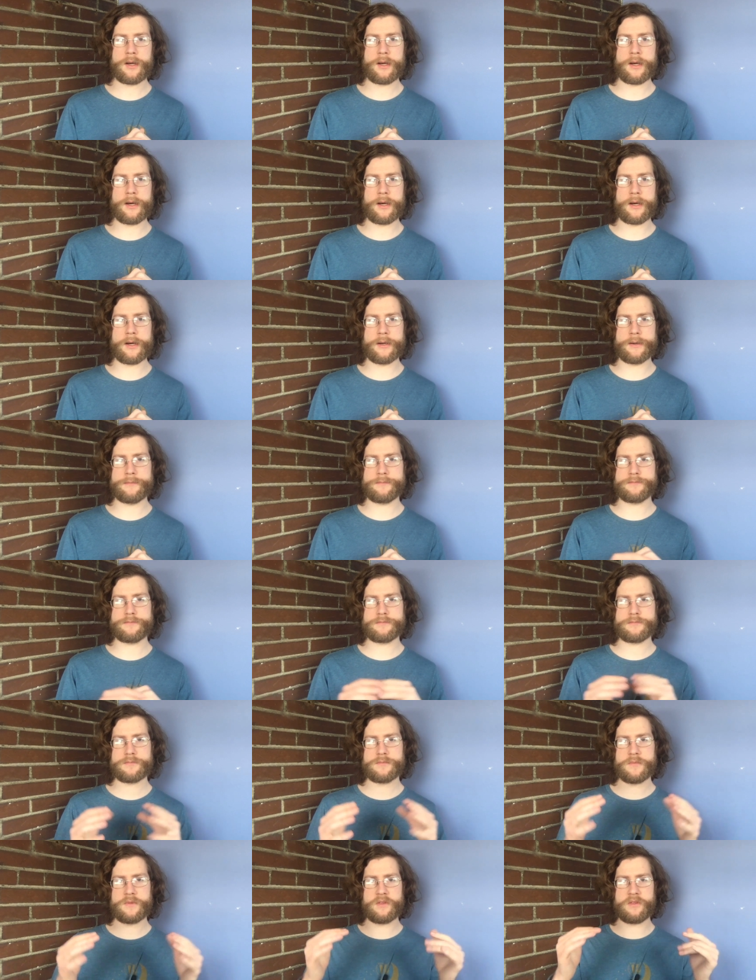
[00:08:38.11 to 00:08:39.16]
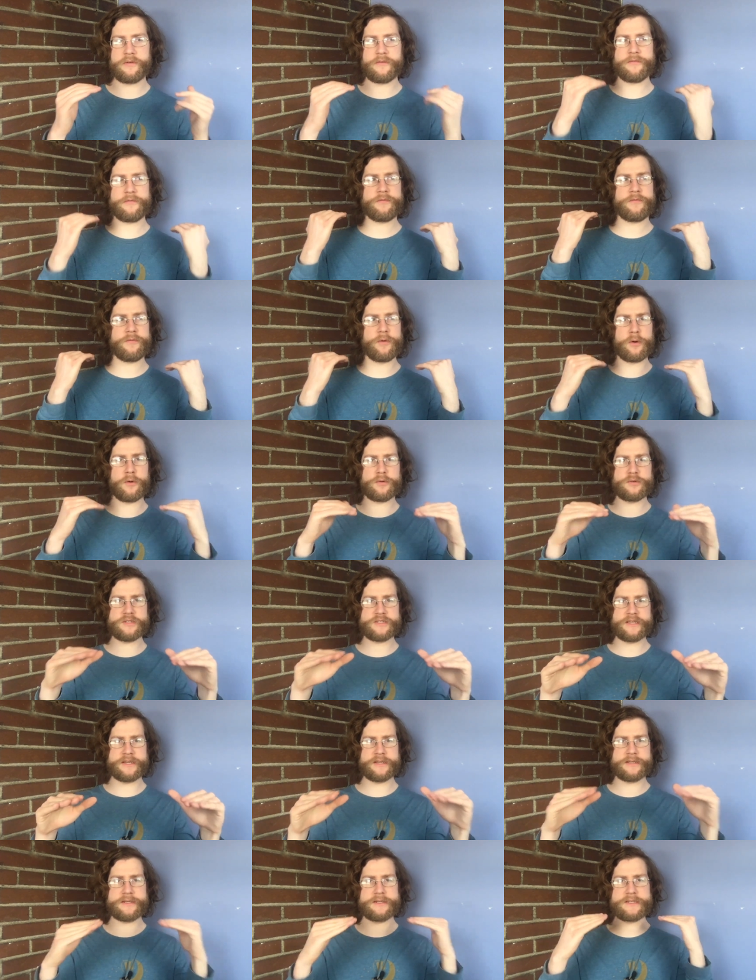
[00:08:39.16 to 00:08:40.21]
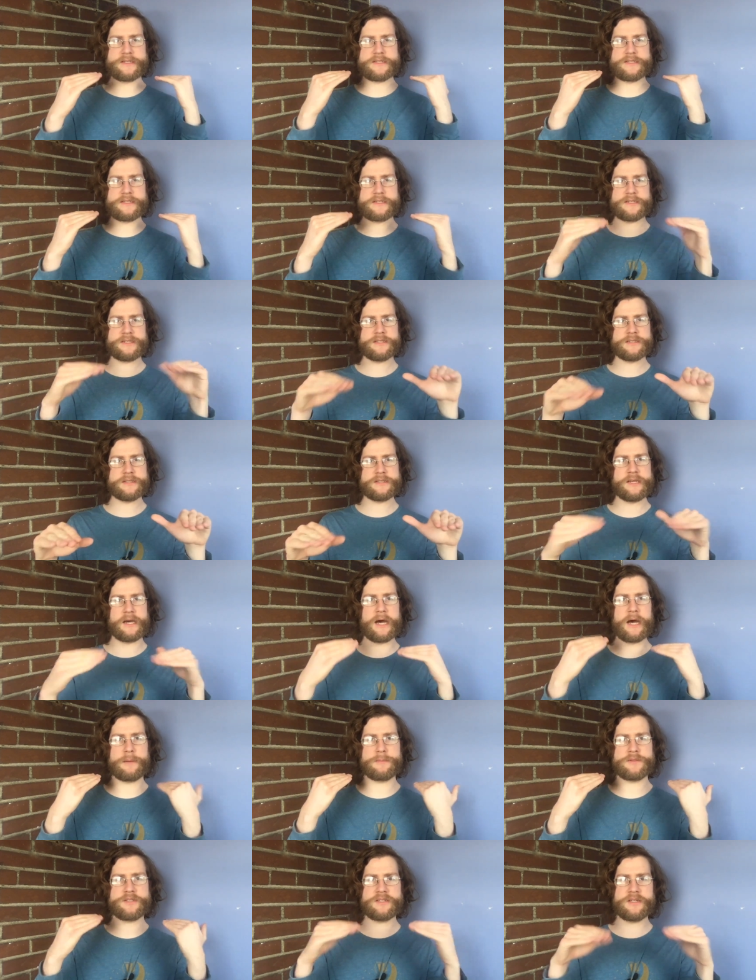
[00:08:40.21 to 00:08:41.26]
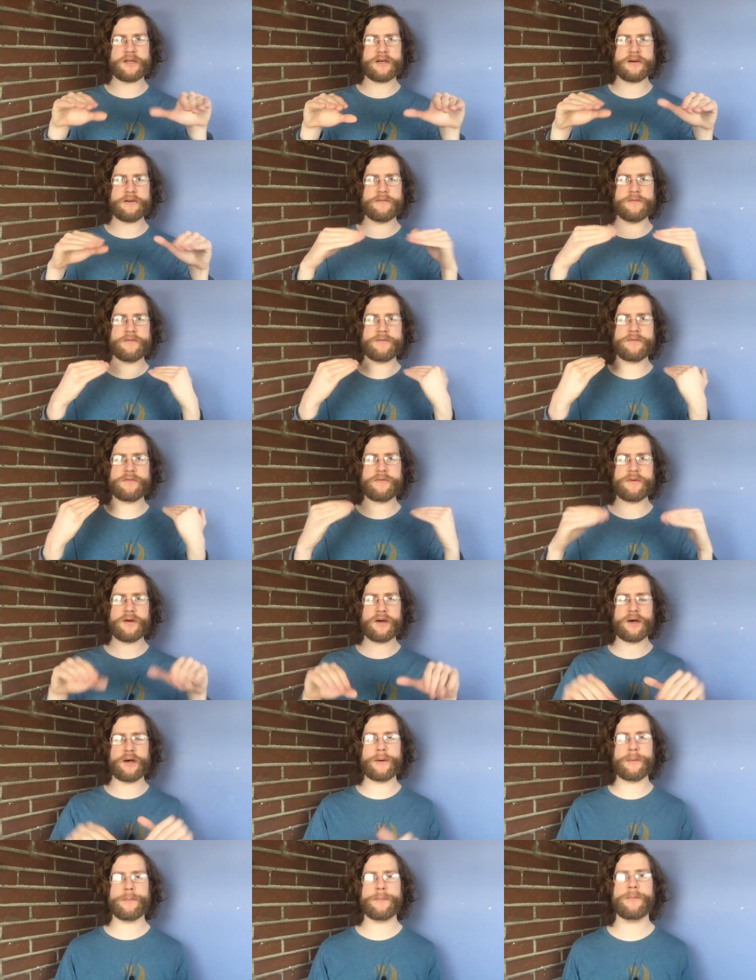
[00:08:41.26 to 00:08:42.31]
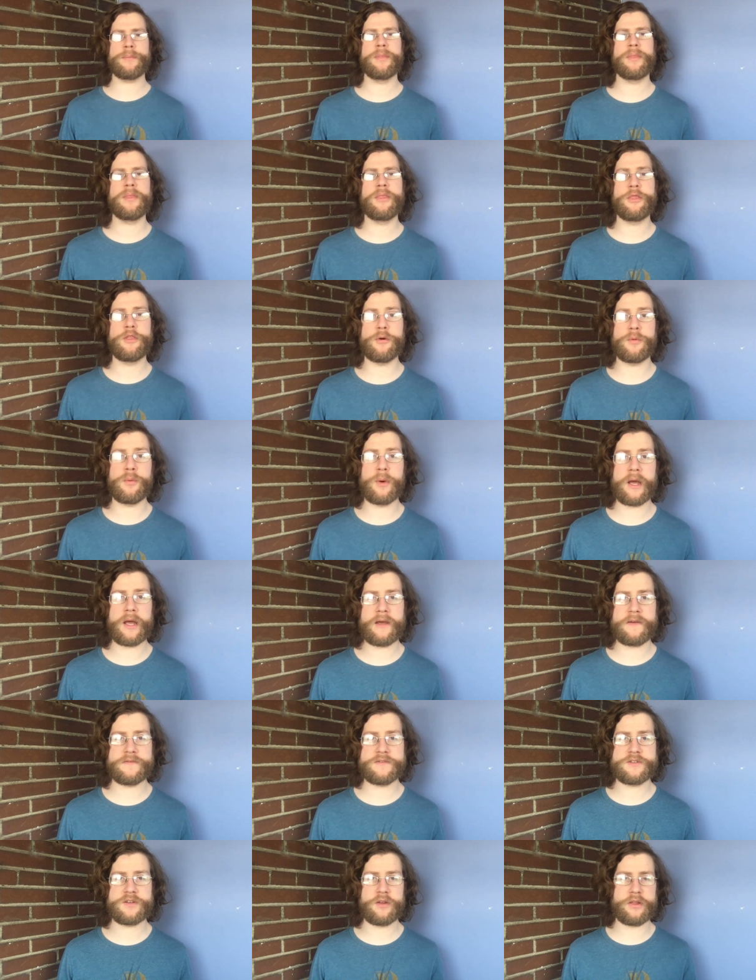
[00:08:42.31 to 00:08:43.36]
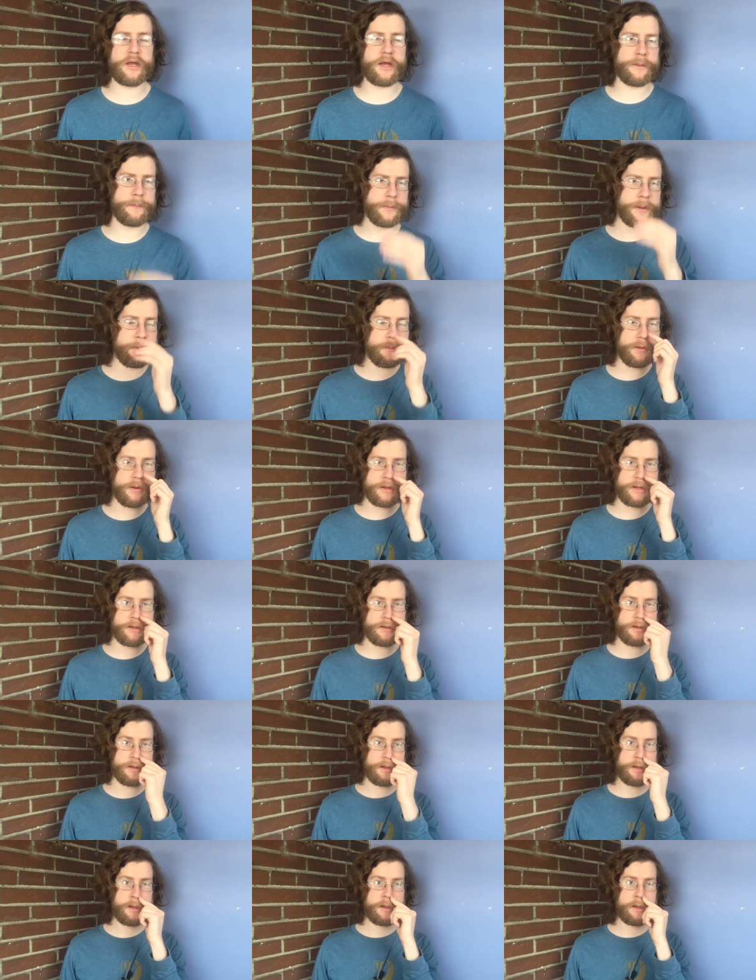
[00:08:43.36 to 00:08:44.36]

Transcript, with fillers: um, the frozen tops of um, the waves so that people can